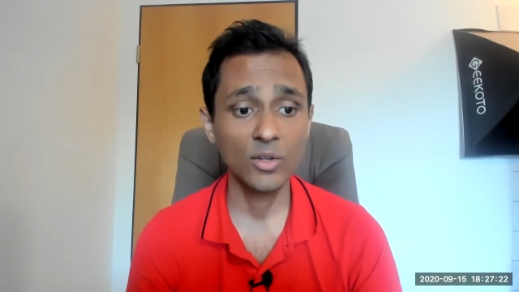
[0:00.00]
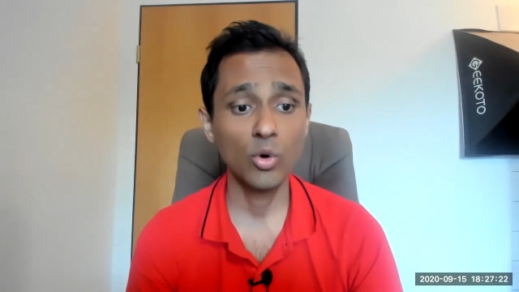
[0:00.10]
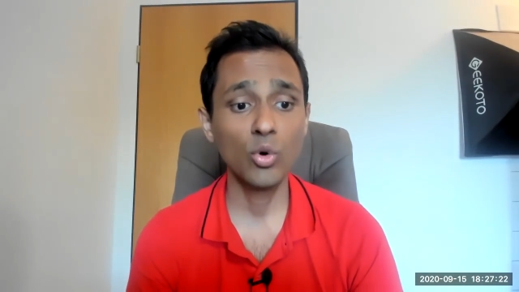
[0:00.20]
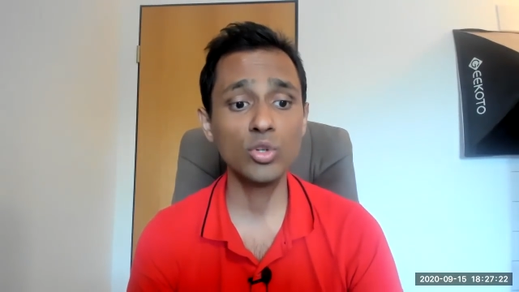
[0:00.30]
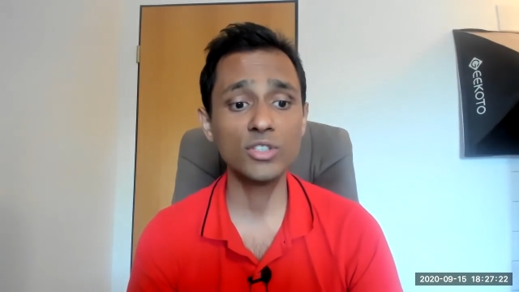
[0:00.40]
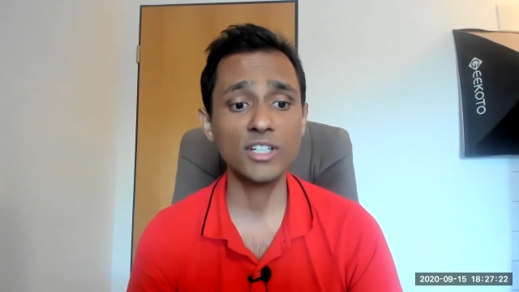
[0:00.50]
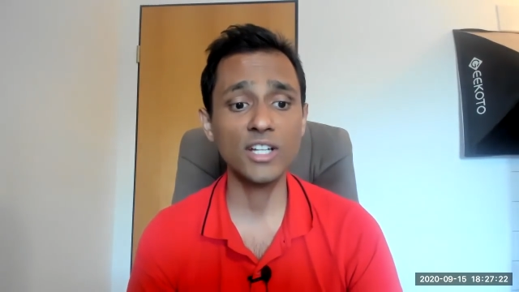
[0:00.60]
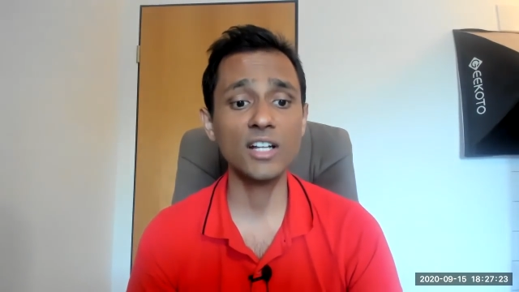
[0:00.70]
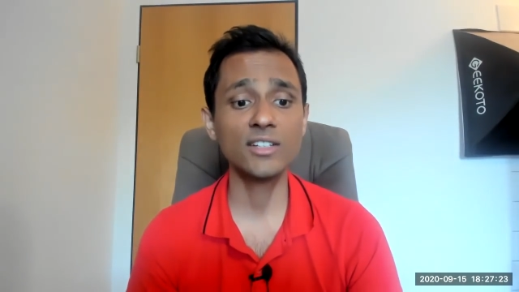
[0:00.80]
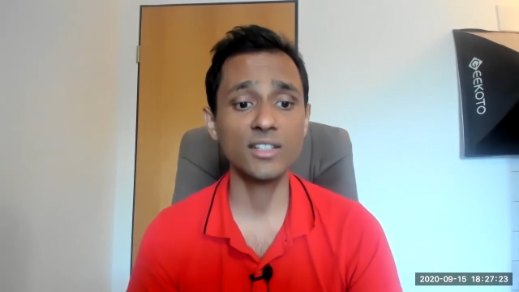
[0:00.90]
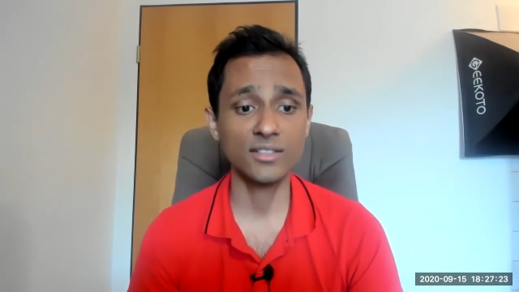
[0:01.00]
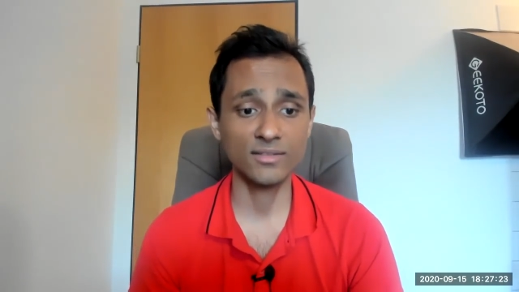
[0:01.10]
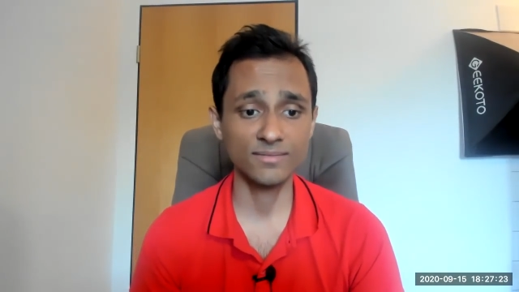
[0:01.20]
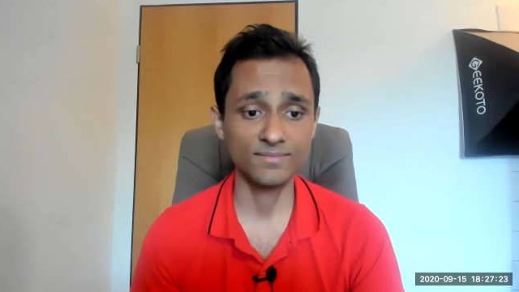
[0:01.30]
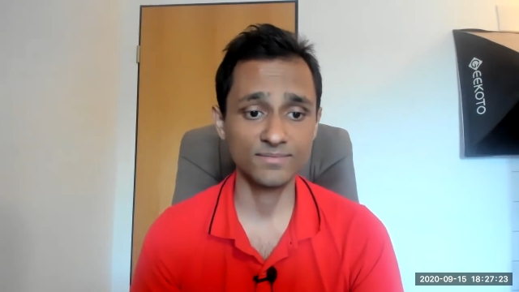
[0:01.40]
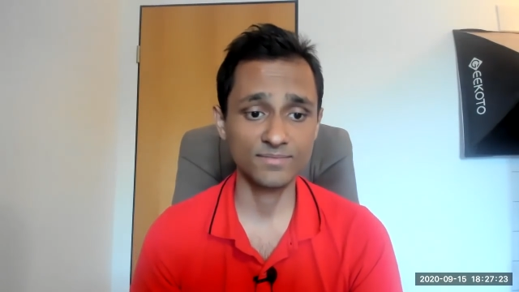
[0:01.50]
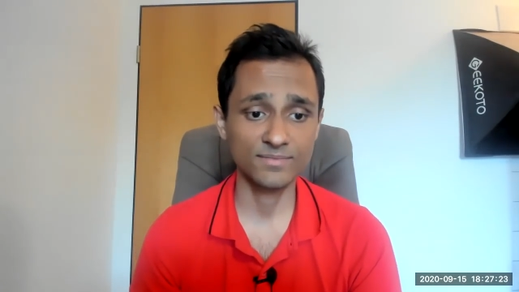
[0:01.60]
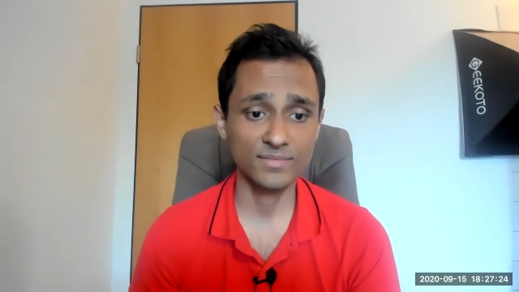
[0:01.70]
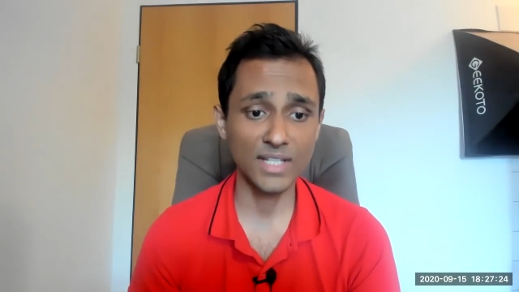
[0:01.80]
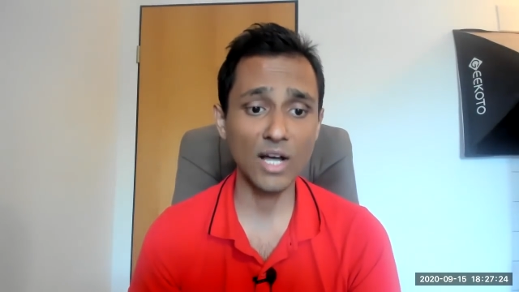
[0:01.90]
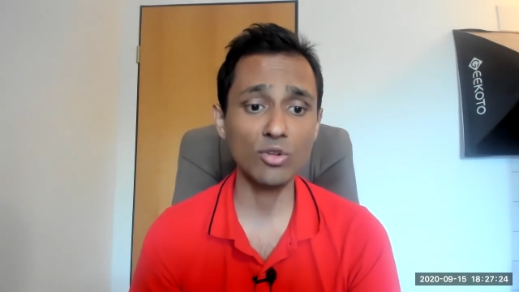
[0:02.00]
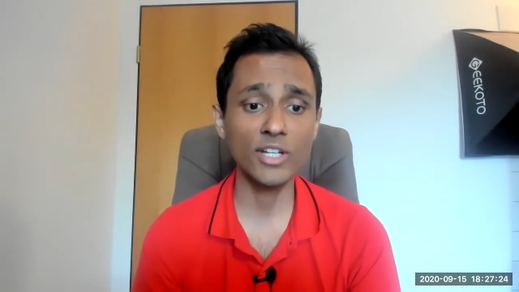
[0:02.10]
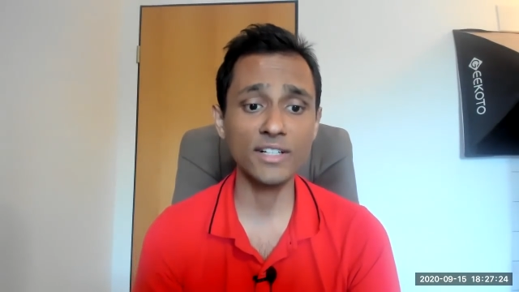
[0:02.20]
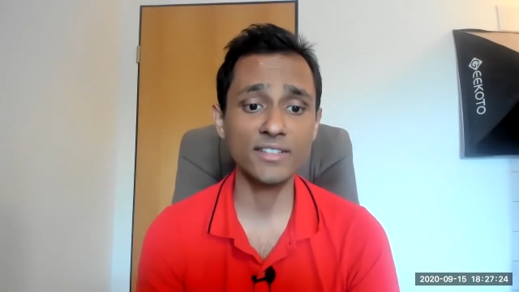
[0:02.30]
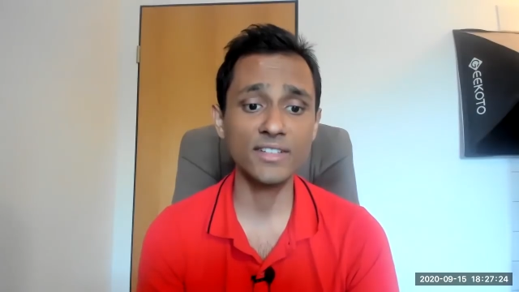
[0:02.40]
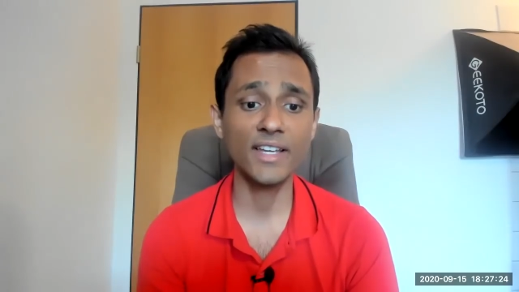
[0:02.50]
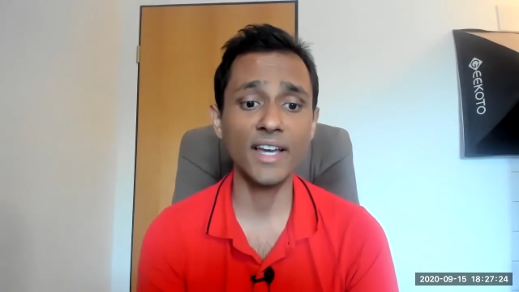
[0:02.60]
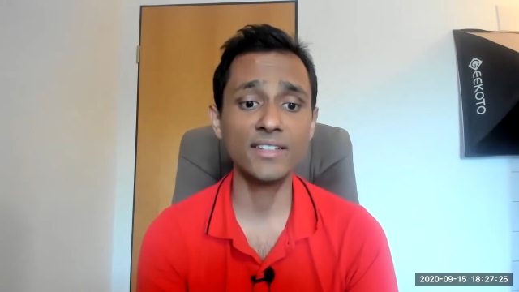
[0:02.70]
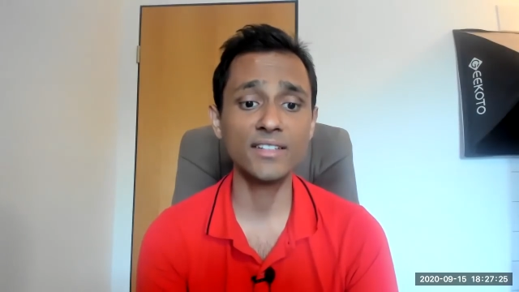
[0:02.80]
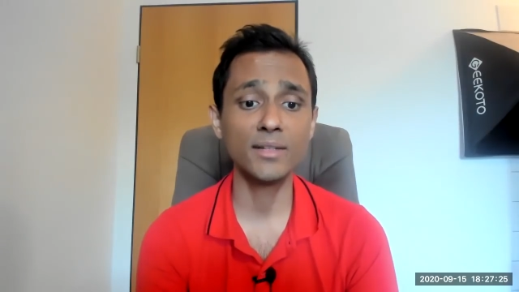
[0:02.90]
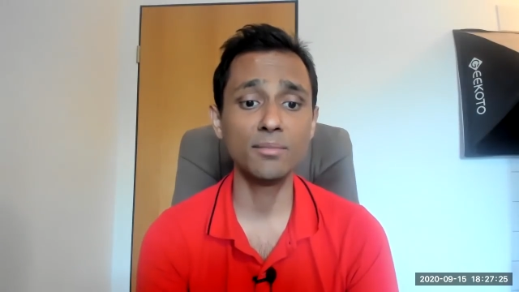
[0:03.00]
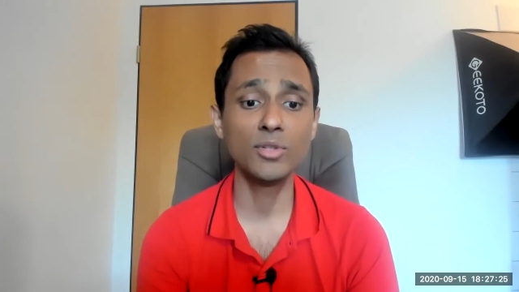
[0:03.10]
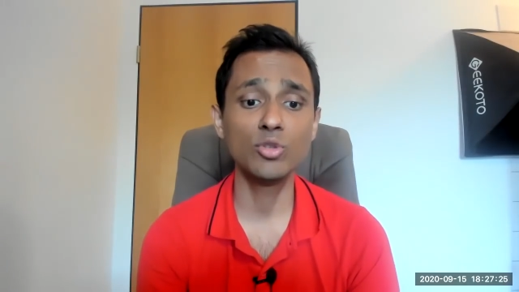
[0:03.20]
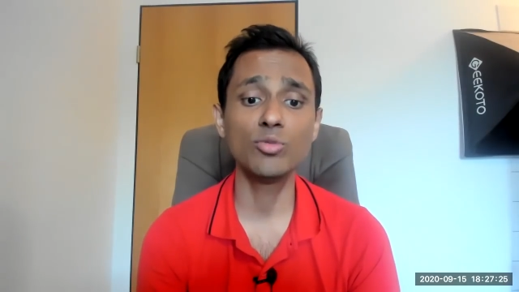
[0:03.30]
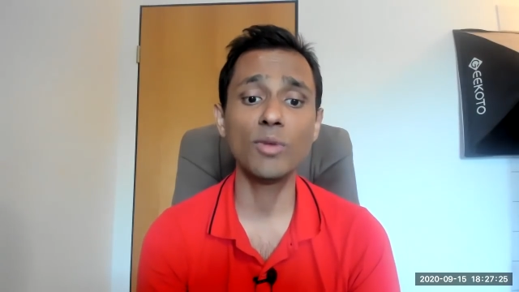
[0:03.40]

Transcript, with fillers: Oh Janardan, now that she has imbued